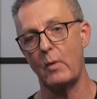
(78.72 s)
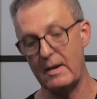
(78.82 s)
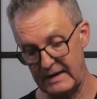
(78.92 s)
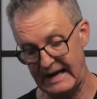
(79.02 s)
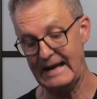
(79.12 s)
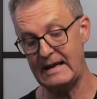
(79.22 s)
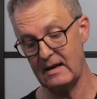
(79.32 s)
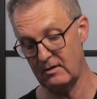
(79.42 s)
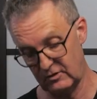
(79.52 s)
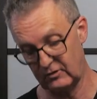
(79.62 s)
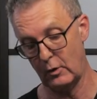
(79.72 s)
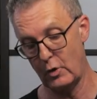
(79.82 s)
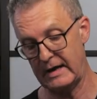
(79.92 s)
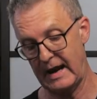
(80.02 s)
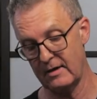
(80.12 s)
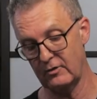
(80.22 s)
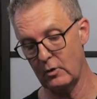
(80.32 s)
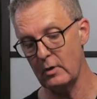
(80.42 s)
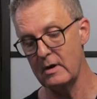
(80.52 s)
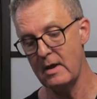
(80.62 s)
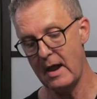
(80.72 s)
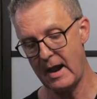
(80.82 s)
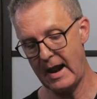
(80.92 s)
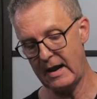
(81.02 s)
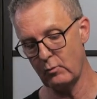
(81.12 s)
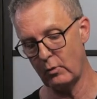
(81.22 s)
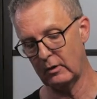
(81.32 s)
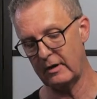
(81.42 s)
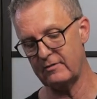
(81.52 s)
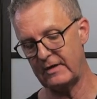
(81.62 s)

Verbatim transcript: we're beginning and just learning how to do it. And we'll leave